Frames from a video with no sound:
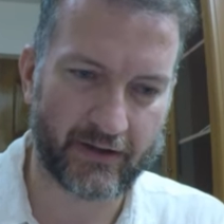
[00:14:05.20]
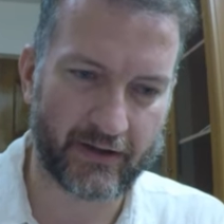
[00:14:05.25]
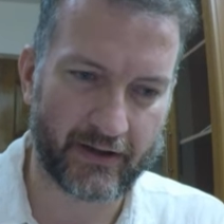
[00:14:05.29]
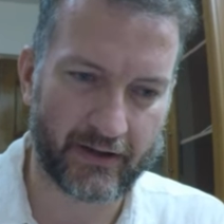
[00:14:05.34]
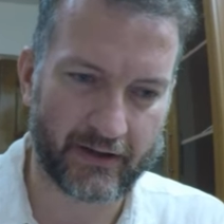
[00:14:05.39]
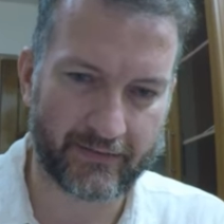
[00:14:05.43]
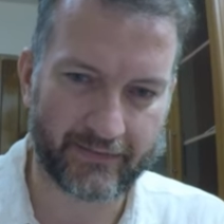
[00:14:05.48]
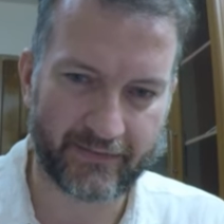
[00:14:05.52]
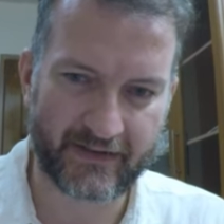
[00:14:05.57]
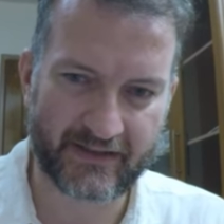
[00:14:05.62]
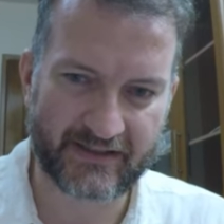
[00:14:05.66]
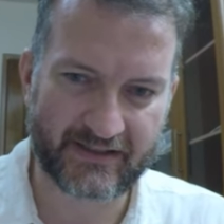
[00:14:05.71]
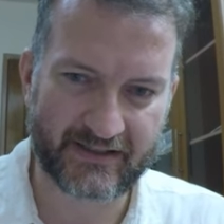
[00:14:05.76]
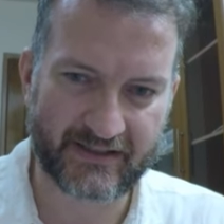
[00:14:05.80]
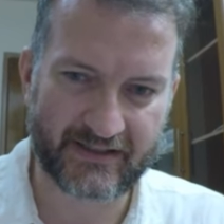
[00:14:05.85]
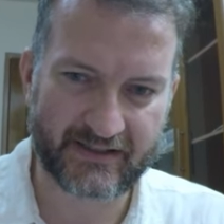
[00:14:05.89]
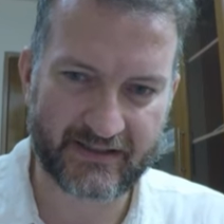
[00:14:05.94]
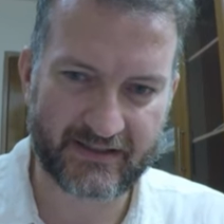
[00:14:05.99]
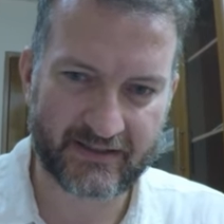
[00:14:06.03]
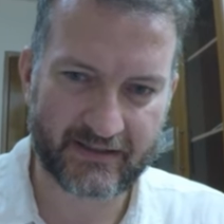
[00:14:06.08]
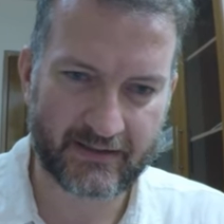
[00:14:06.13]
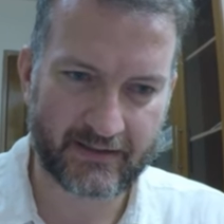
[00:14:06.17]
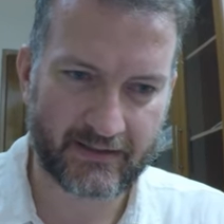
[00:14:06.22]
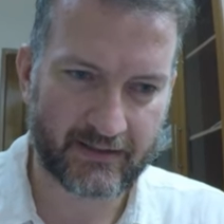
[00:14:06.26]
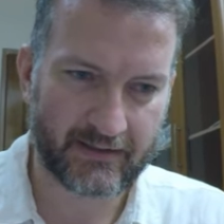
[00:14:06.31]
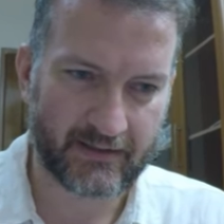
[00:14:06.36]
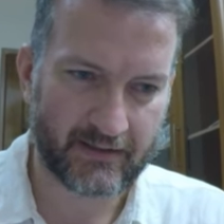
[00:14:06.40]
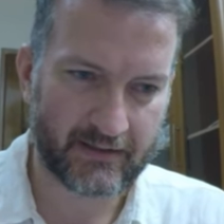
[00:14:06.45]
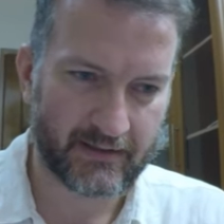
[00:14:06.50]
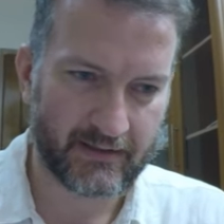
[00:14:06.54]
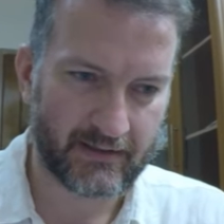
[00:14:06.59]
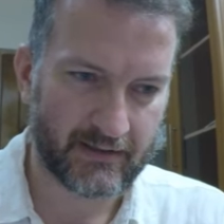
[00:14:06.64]
how to fix this.
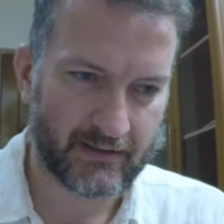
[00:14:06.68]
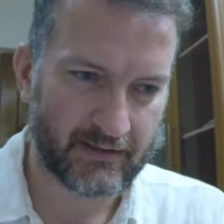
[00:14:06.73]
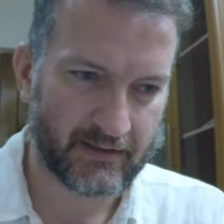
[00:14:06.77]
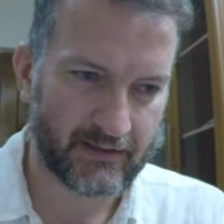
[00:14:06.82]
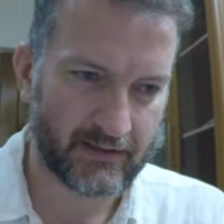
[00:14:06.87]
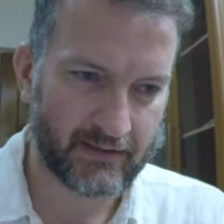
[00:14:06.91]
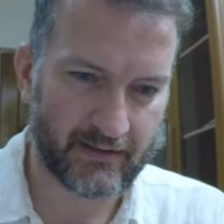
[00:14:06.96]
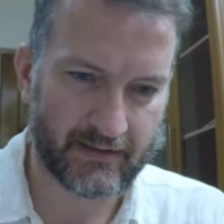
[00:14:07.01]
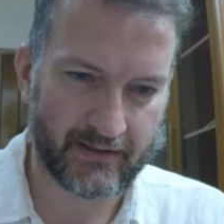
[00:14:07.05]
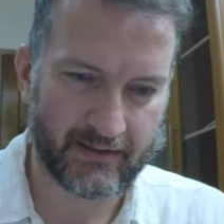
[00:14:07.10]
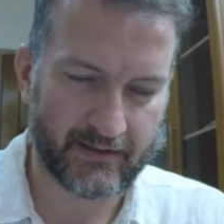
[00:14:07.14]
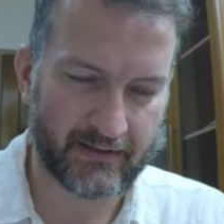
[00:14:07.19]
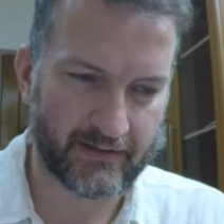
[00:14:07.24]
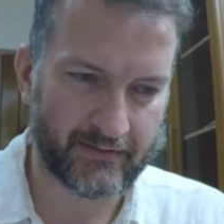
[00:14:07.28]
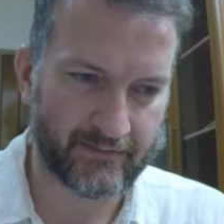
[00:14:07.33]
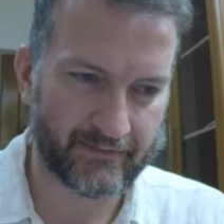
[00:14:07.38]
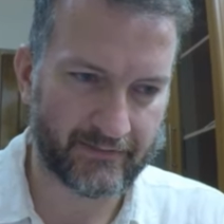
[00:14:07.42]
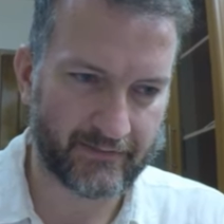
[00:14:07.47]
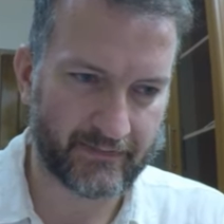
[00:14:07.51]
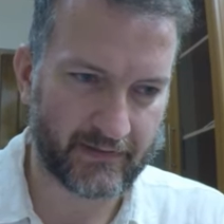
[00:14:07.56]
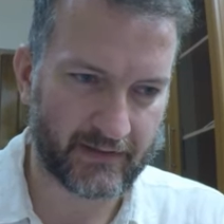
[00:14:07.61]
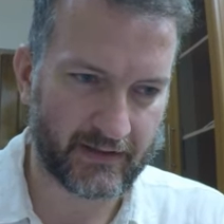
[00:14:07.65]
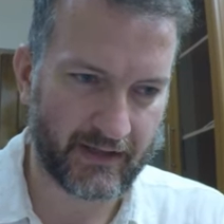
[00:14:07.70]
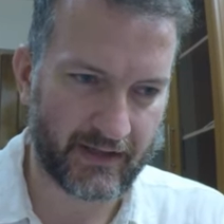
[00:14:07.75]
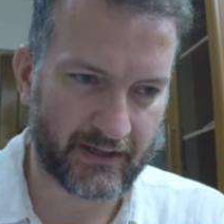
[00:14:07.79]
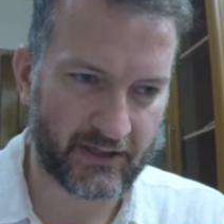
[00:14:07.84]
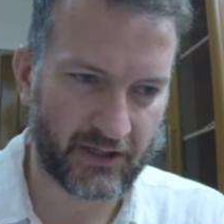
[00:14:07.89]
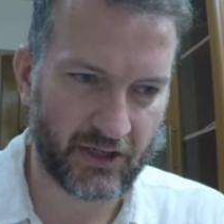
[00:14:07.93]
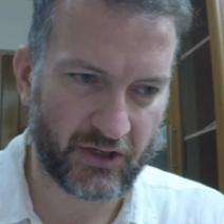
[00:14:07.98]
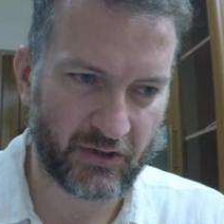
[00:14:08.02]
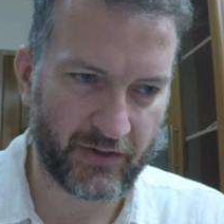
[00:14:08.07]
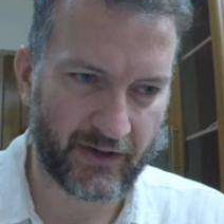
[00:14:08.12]
I
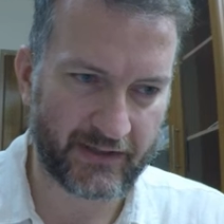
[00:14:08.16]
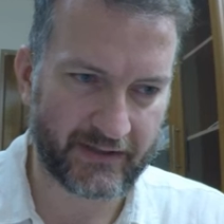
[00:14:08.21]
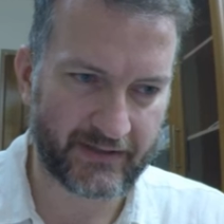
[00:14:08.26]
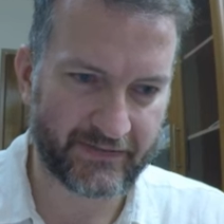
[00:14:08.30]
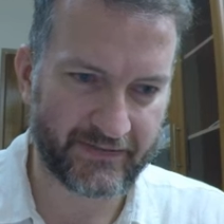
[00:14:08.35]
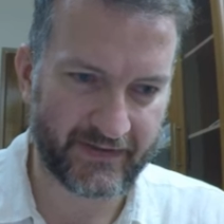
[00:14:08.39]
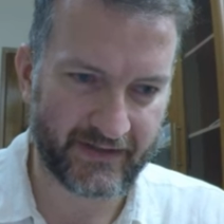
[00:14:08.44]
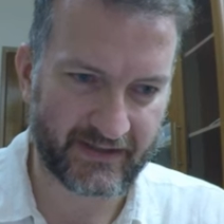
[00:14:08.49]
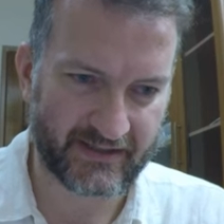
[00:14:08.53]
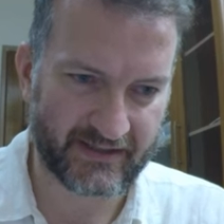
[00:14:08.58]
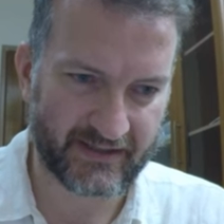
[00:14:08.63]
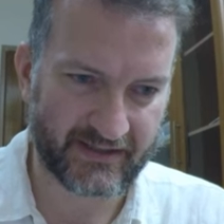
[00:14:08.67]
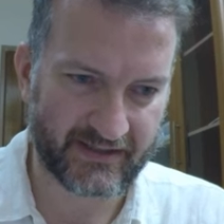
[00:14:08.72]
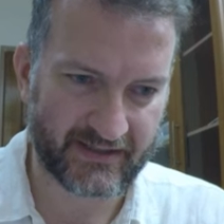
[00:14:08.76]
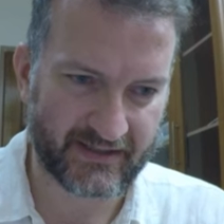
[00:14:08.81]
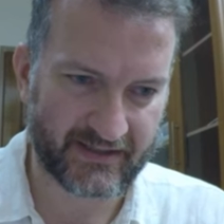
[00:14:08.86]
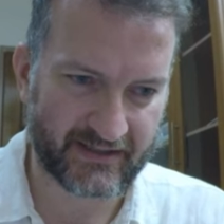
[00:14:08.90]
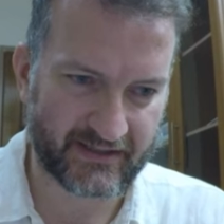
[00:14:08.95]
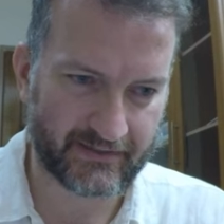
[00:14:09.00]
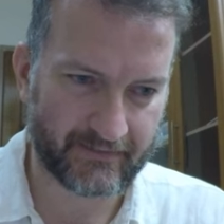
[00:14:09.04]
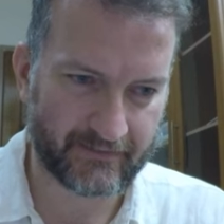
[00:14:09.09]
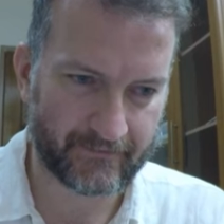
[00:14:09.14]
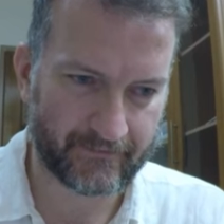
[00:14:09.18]
know how to fix this.